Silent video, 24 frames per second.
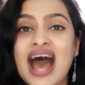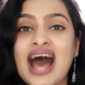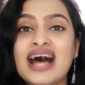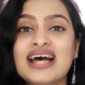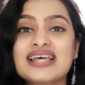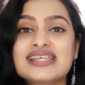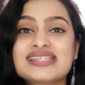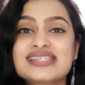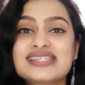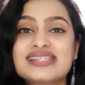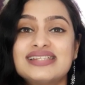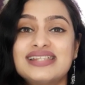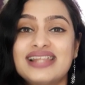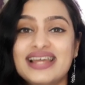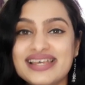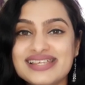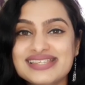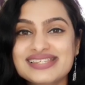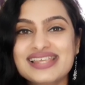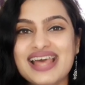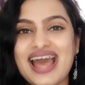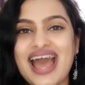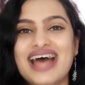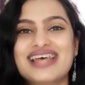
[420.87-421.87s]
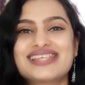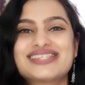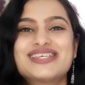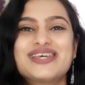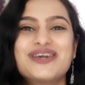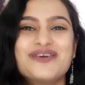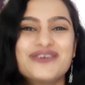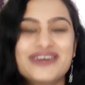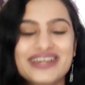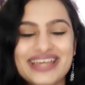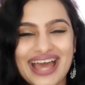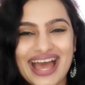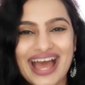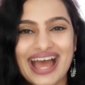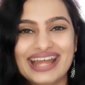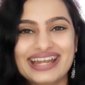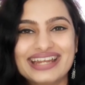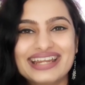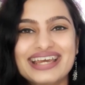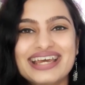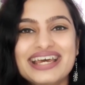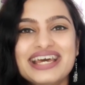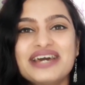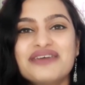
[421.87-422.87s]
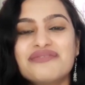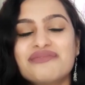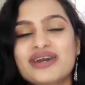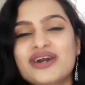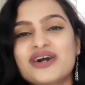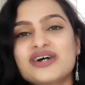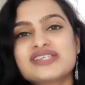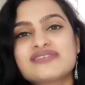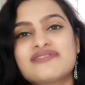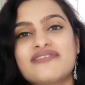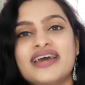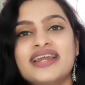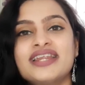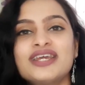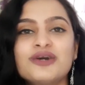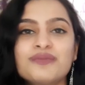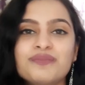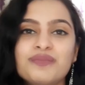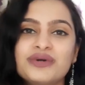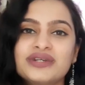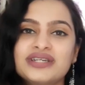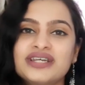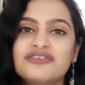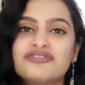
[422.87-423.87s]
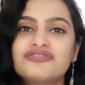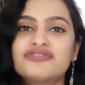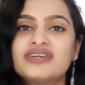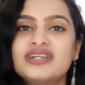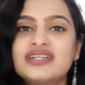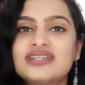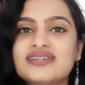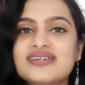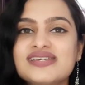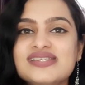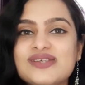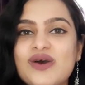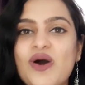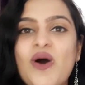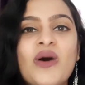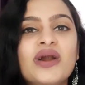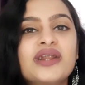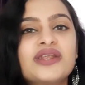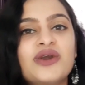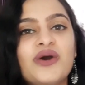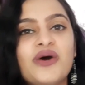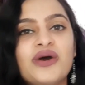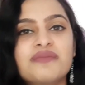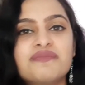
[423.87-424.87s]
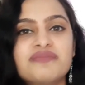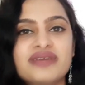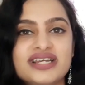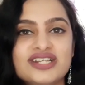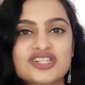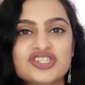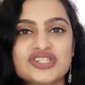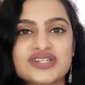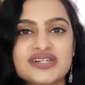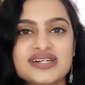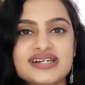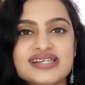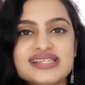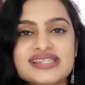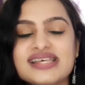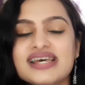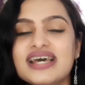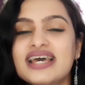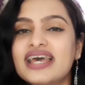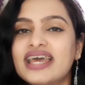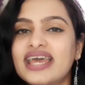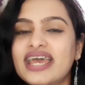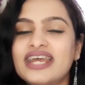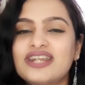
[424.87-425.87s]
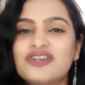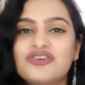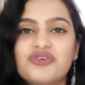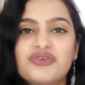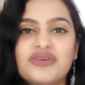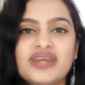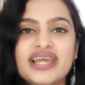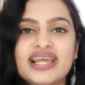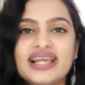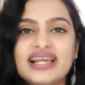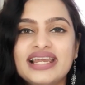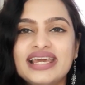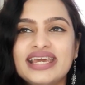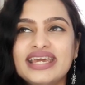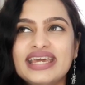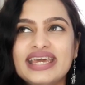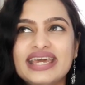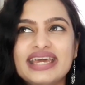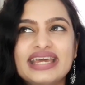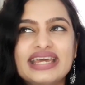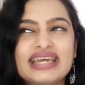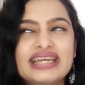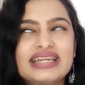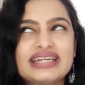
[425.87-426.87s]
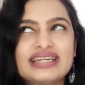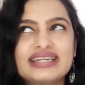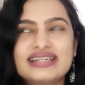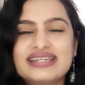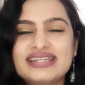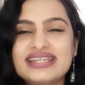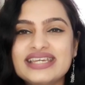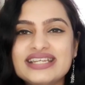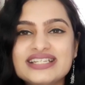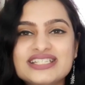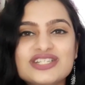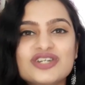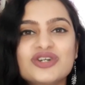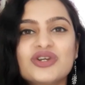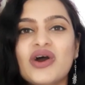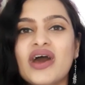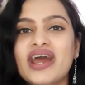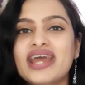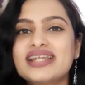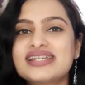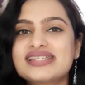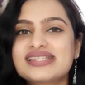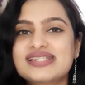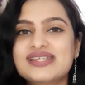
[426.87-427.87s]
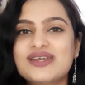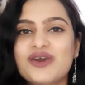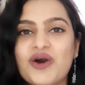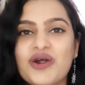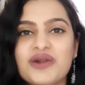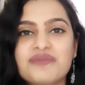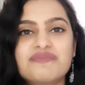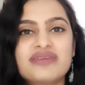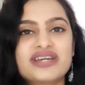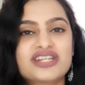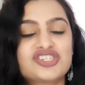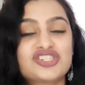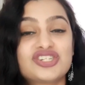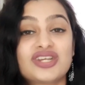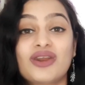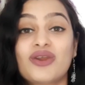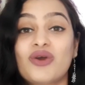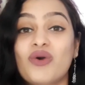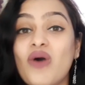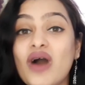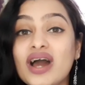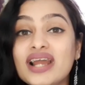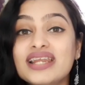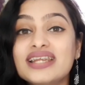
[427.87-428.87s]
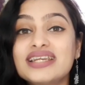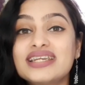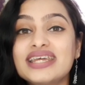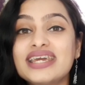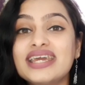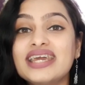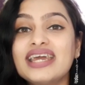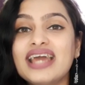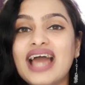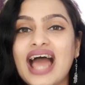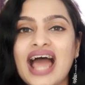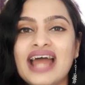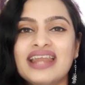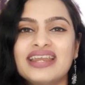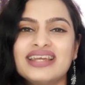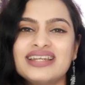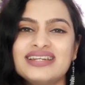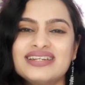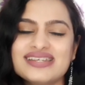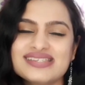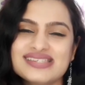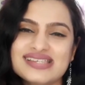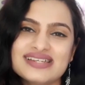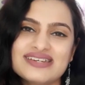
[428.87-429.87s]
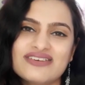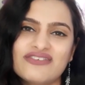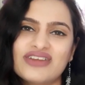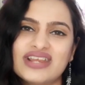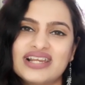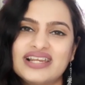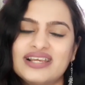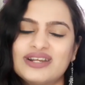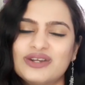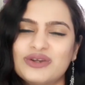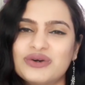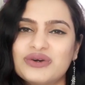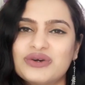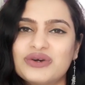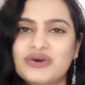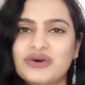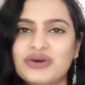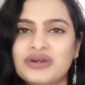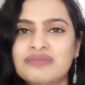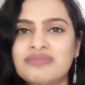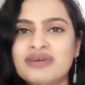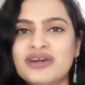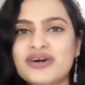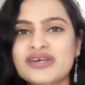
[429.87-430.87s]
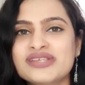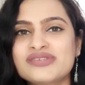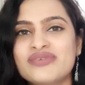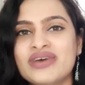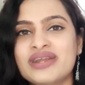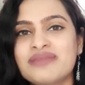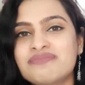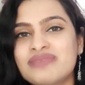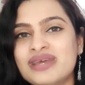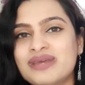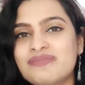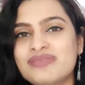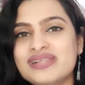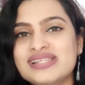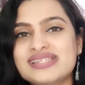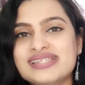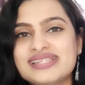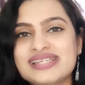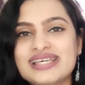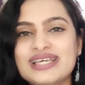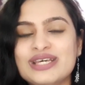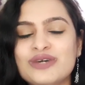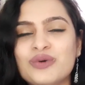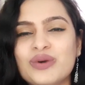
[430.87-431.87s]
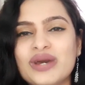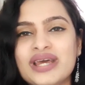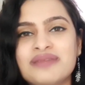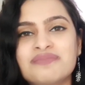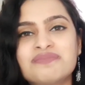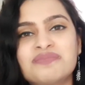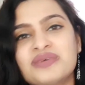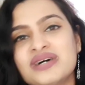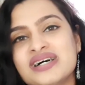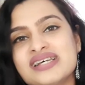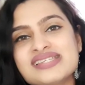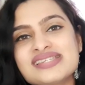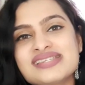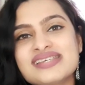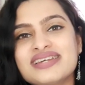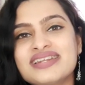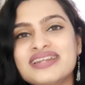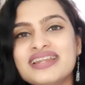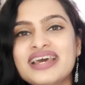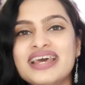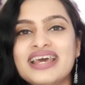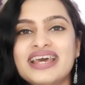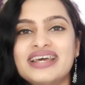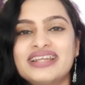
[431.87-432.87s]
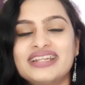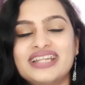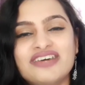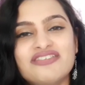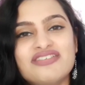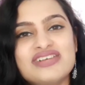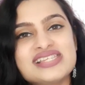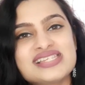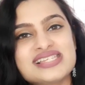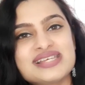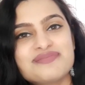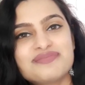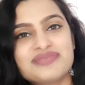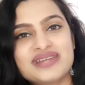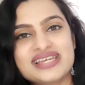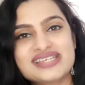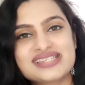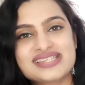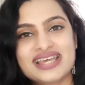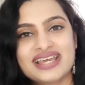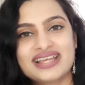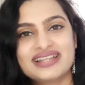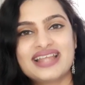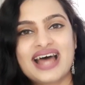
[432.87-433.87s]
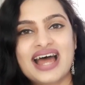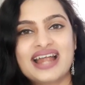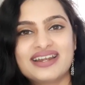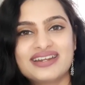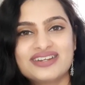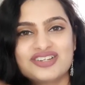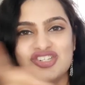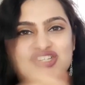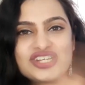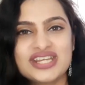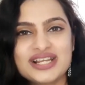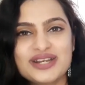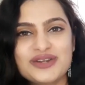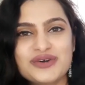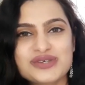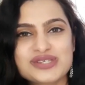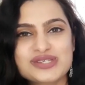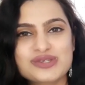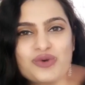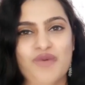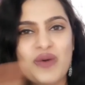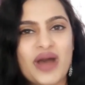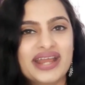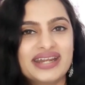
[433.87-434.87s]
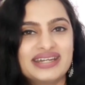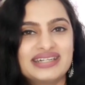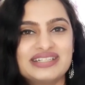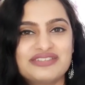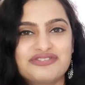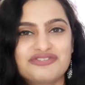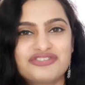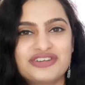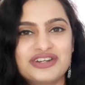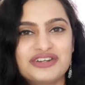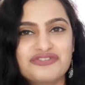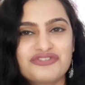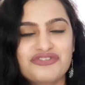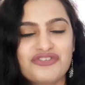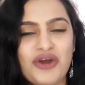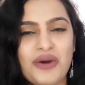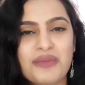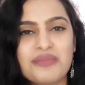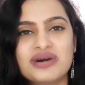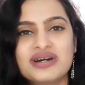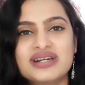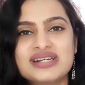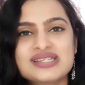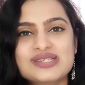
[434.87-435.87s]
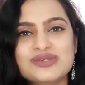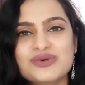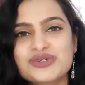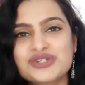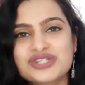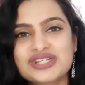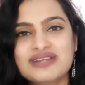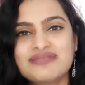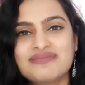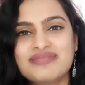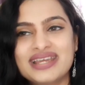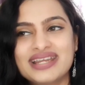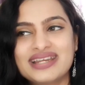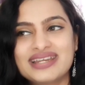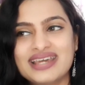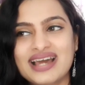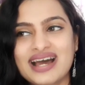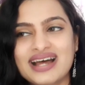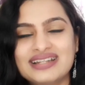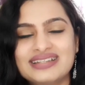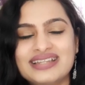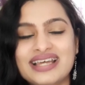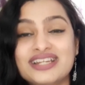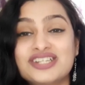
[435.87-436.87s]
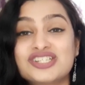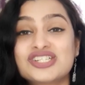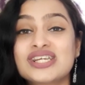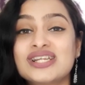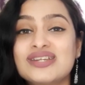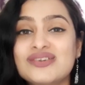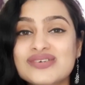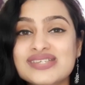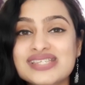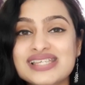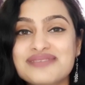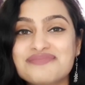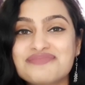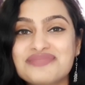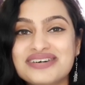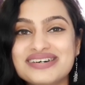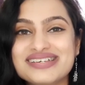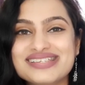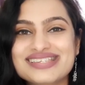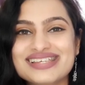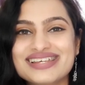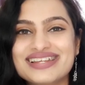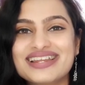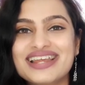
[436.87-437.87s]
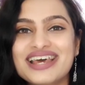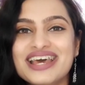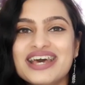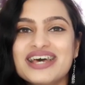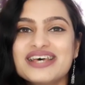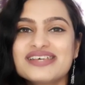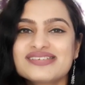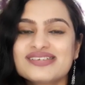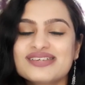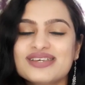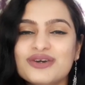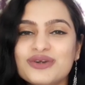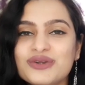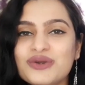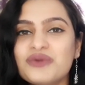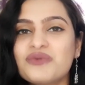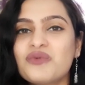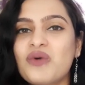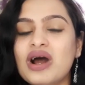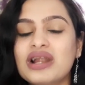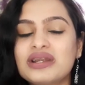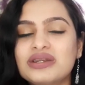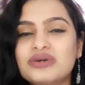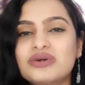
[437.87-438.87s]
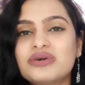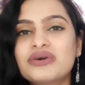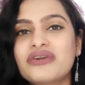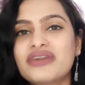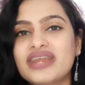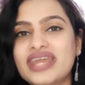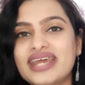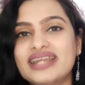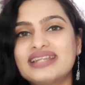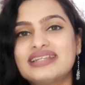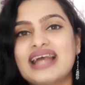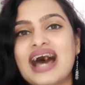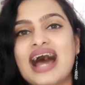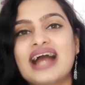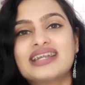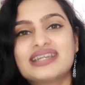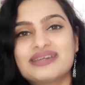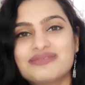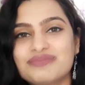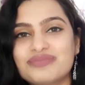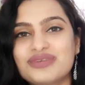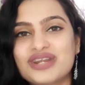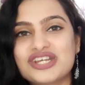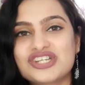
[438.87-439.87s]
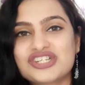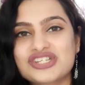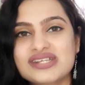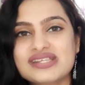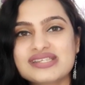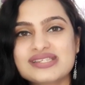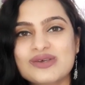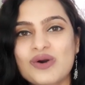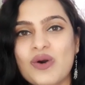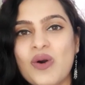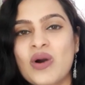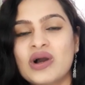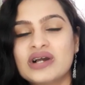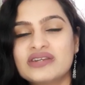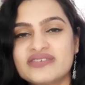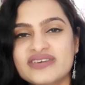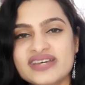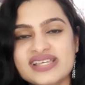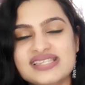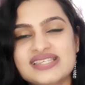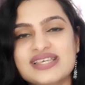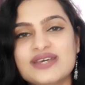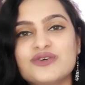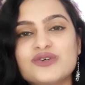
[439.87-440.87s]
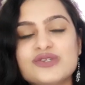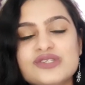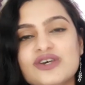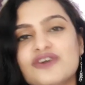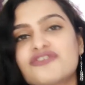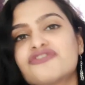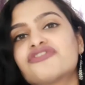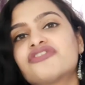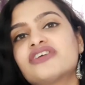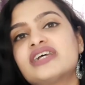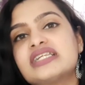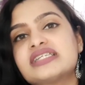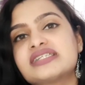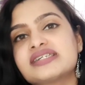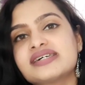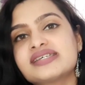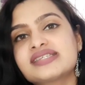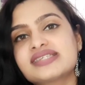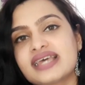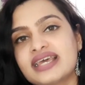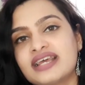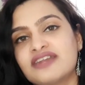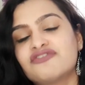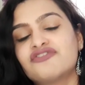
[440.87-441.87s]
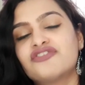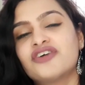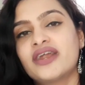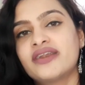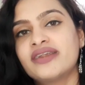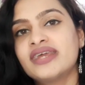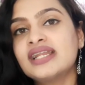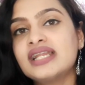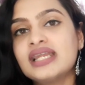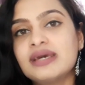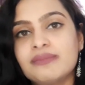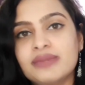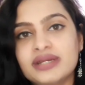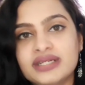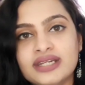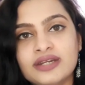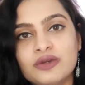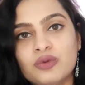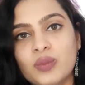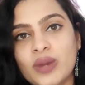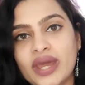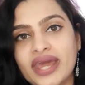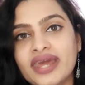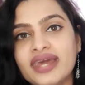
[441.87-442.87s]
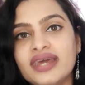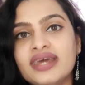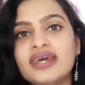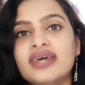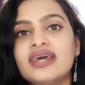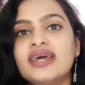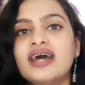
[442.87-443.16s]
as less as you can, because when you put up filters on your pictures, it really deteriorates your picture quality and it doesn't really look good, because when people see you in person, they will simply say that she looks quite different from her social media than she looks in person. So you don't want to create that impression. So always use your filters in very limited way.